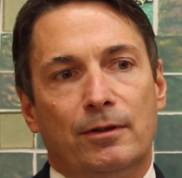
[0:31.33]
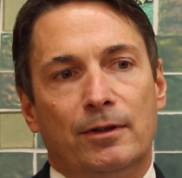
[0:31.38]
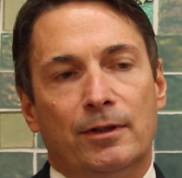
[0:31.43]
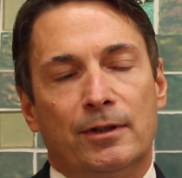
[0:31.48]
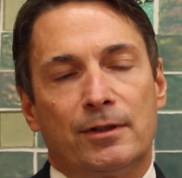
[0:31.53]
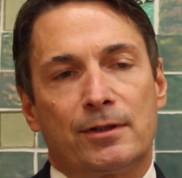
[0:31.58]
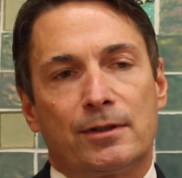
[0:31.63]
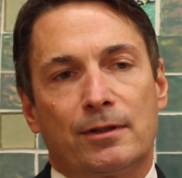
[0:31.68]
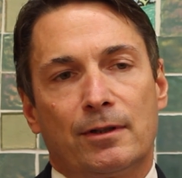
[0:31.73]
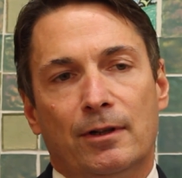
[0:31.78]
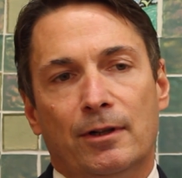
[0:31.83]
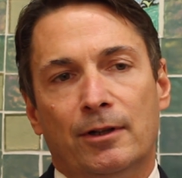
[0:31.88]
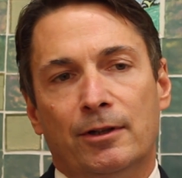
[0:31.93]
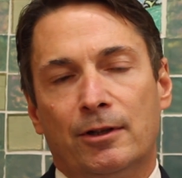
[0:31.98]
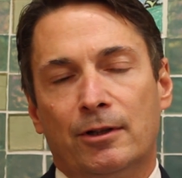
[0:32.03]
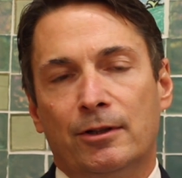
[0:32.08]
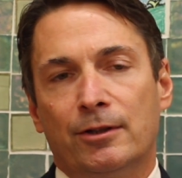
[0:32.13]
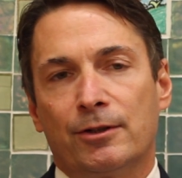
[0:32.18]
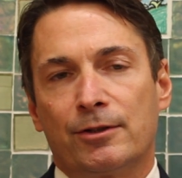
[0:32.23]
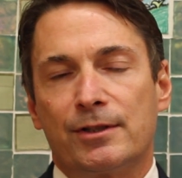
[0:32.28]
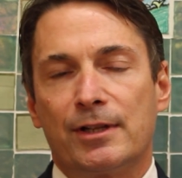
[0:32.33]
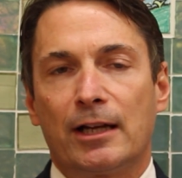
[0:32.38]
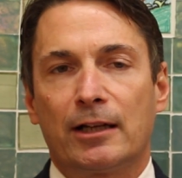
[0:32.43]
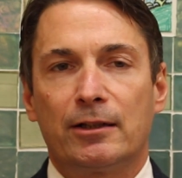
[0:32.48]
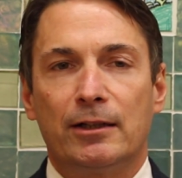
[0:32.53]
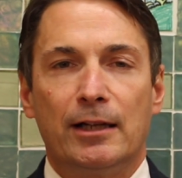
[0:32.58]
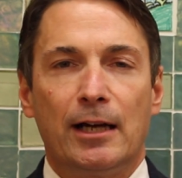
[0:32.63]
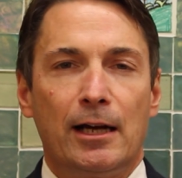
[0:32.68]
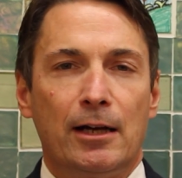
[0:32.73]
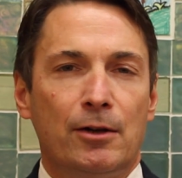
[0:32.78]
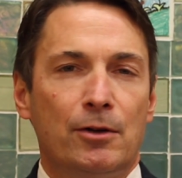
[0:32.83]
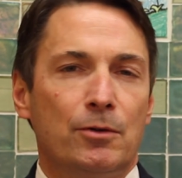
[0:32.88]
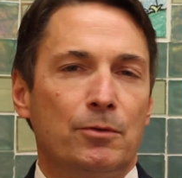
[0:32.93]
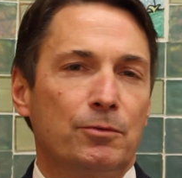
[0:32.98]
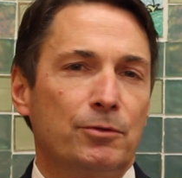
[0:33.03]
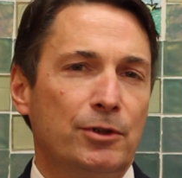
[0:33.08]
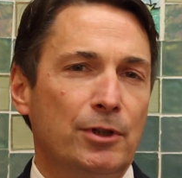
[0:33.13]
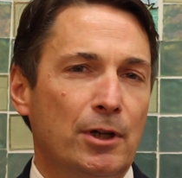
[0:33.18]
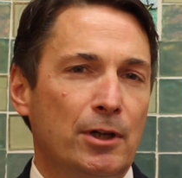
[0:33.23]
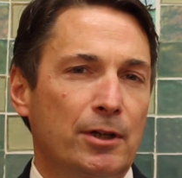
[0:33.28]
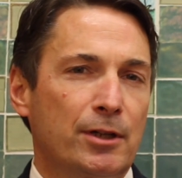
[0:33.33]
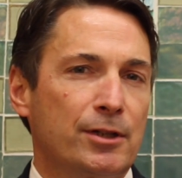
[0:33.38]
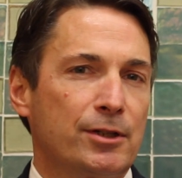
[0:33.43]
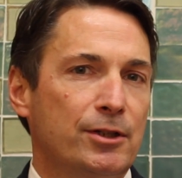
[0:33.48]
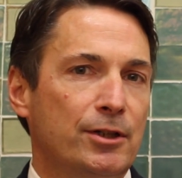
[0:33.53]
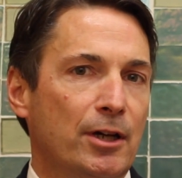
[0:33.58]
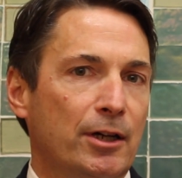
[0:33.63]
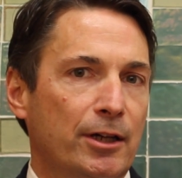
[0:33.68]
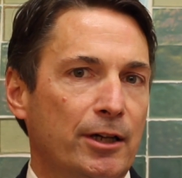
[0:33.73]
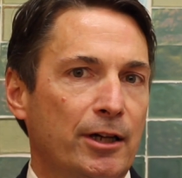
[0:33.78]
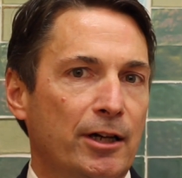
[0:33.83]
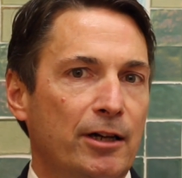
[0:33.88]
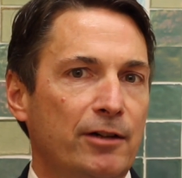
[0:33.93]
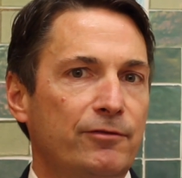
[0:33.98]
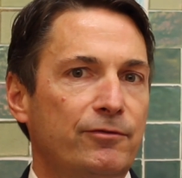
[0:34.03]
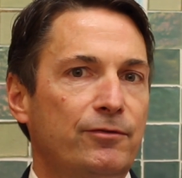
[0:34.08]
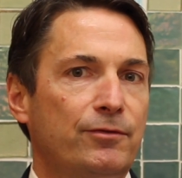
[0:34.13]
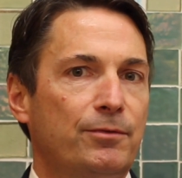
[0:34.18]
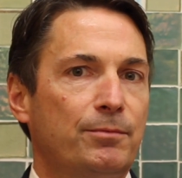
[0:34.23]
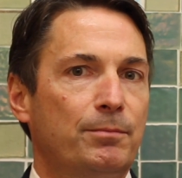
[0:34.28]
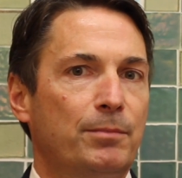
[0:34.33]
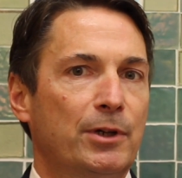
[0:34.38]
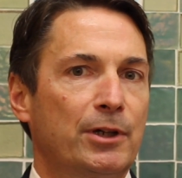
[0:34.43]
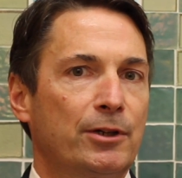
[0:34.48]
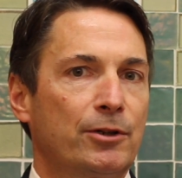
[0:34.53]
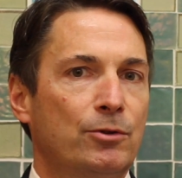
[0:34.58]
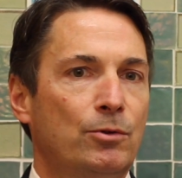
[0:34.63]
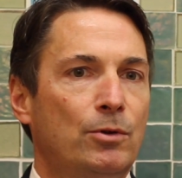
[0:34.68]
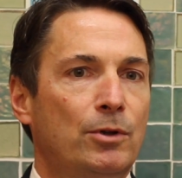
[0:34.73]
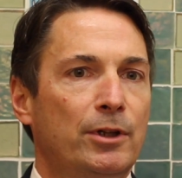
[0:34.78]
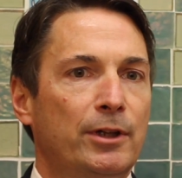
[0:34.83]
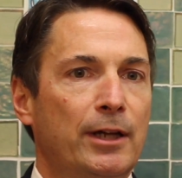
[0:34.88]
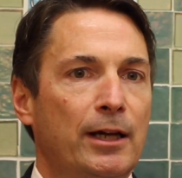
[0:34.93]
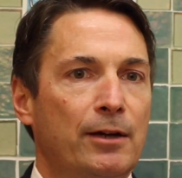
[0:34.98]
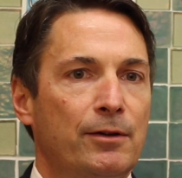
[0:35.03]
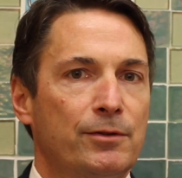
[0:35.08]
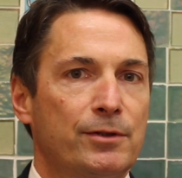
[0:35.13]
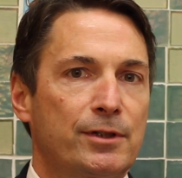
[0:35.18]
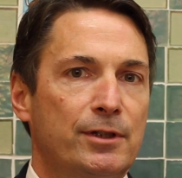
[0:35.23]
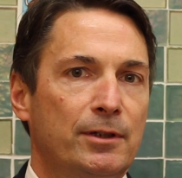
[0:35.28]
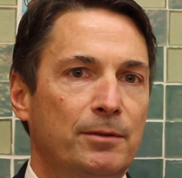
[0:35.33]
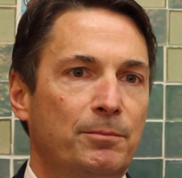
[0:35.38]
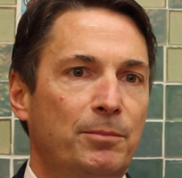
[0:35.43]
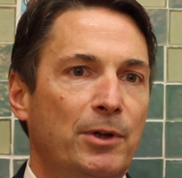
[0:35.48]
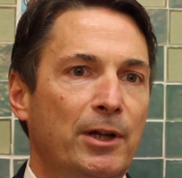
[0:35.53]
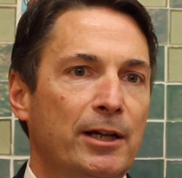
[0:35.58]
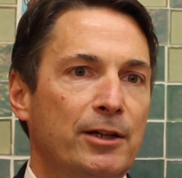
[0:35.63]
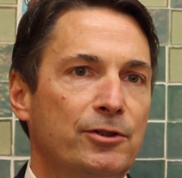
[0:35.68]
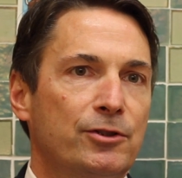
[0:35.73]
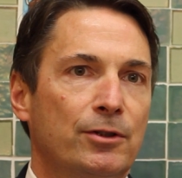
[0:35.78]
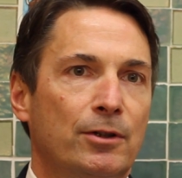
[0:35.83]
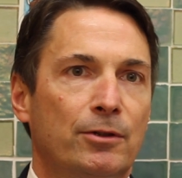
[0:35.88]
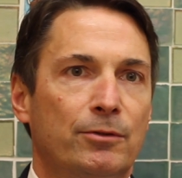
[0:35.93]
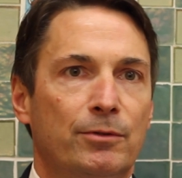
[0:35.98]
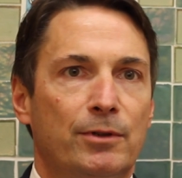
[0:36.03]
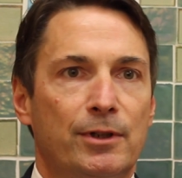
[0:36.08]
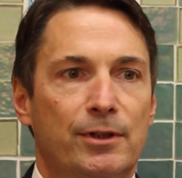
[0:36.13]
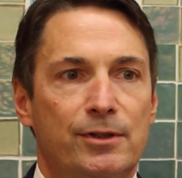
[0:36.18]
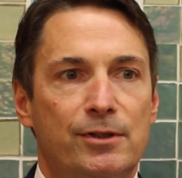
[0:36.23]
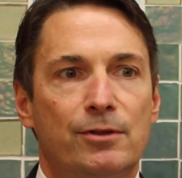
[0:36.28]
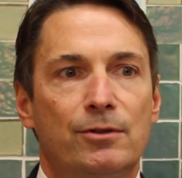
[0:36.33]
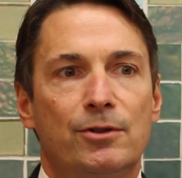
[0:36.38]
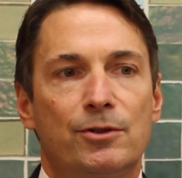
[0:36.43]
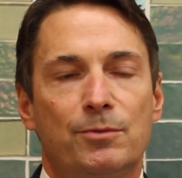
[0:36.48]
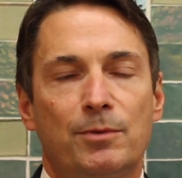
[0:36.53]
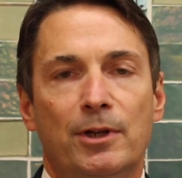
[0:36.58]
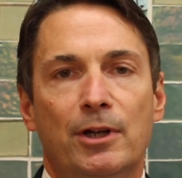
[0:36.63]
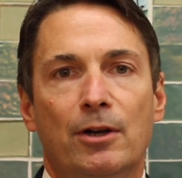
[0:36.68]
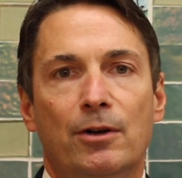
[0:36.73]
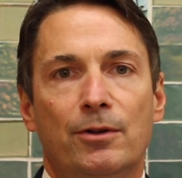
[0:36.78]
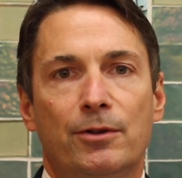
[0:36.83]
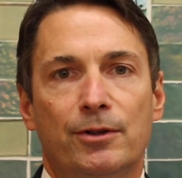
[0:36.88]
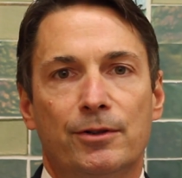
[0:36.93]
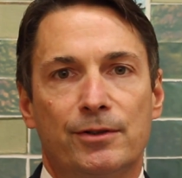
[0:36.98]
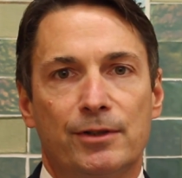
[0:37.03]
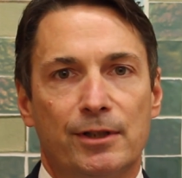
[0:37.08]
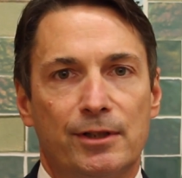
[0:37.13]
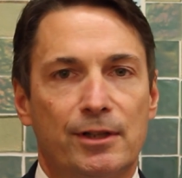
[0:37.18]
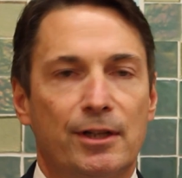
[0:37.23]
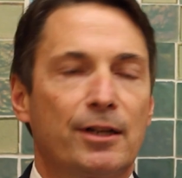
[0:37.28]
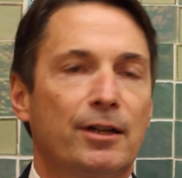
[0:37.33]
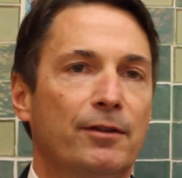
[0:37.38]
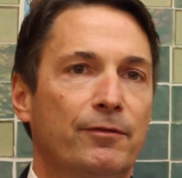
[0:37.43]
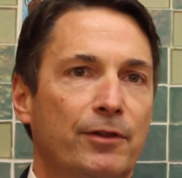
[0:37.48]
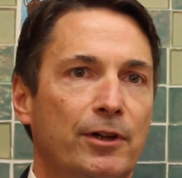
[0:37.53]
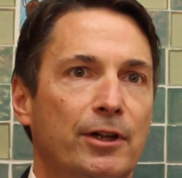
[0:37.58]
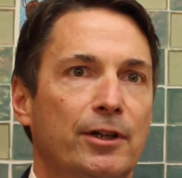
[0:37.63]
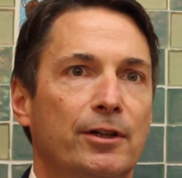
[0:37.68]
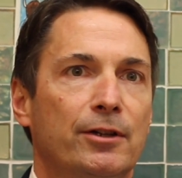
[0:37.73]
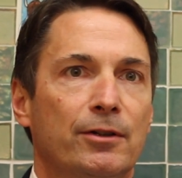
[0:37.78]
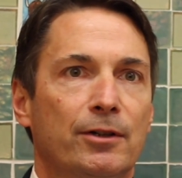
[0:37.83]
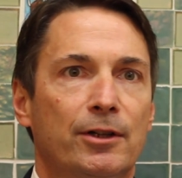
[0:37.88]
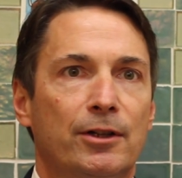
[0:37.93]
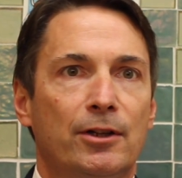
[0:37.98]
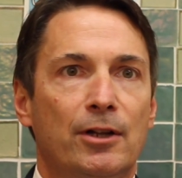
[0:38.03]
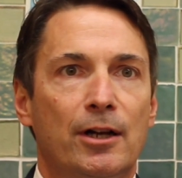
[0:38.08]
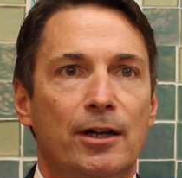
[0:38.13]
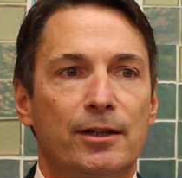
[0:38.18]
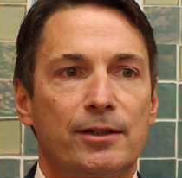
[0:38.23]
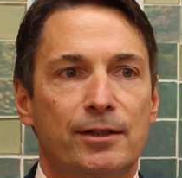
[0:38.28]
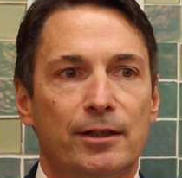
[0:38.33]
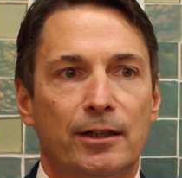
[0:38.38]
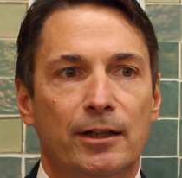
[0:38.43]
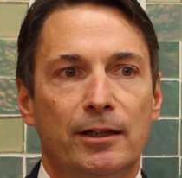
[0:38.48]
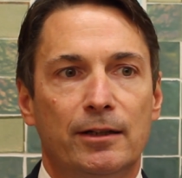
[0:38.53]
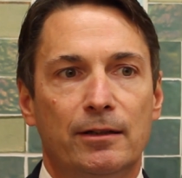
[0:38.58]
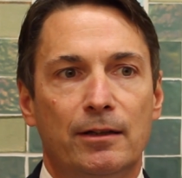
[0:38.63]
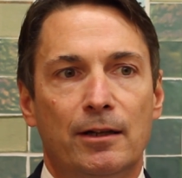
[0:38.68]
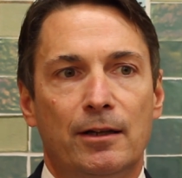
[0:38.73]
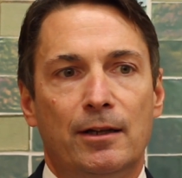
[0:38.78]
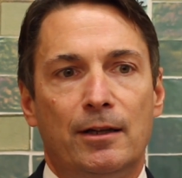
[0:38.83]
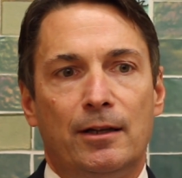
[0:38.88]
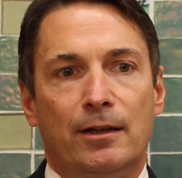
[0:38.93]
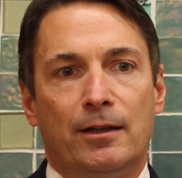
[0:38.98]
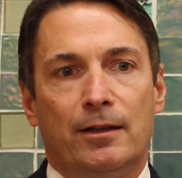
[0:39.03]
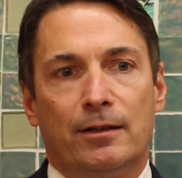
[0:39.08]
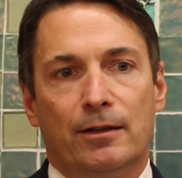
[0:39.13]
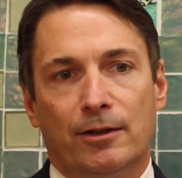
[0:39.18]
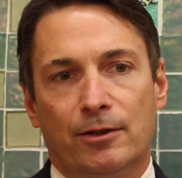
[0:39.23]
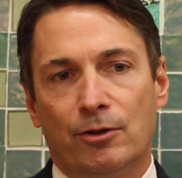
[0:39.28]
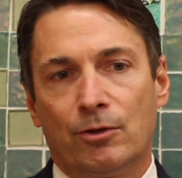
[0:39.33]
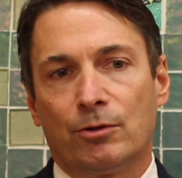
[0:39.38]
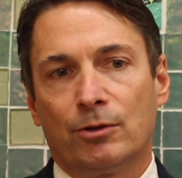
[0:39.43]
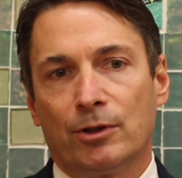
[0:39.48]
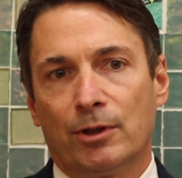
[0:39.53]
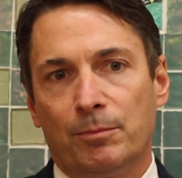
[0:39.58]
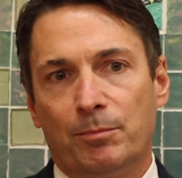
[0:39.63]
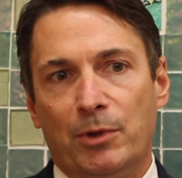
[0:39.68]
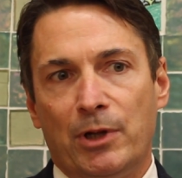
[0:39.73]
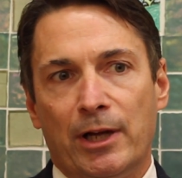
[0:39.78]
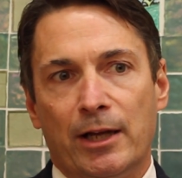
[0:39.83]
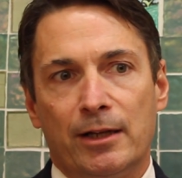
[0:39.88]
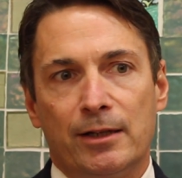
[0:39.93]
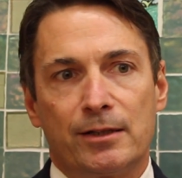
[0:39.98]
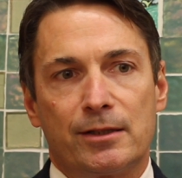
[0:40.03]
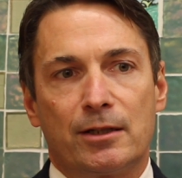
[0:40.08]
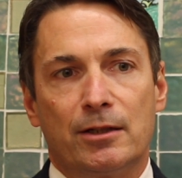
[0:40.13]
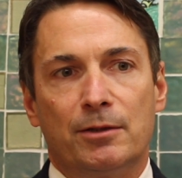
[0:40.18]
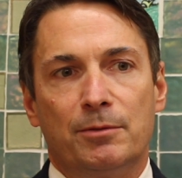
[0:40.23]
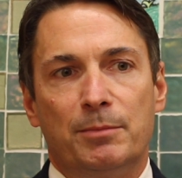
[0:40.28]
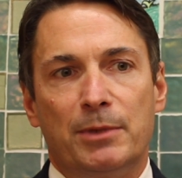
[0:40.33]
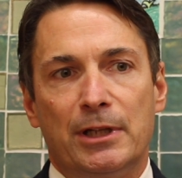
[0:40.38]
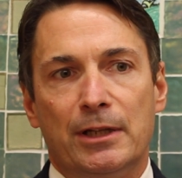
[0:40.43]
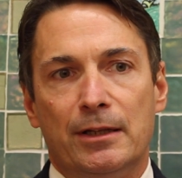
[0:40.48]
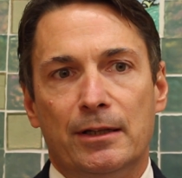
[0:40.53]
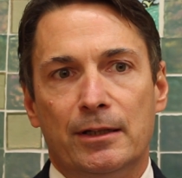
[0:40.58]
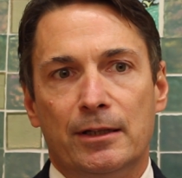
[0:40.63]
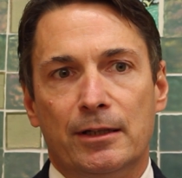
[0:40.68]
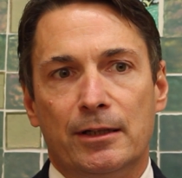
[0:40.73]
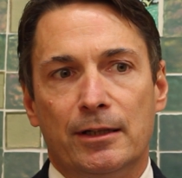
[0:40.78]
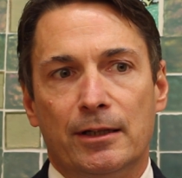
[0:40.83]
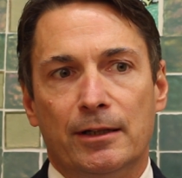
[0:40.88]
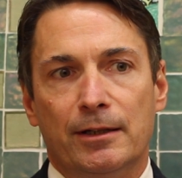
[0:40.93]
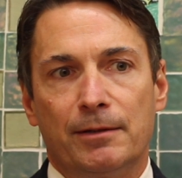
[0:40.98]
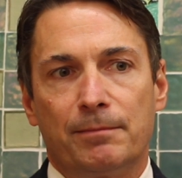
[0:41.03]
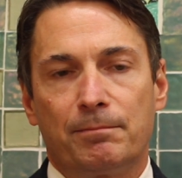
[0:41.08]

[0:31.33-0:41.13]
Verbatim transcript: it's unclear exactly how young is young enough, but our goal now is to implant children as soon as we know there's a significant hearing loss and that the cochlear implant is going to be the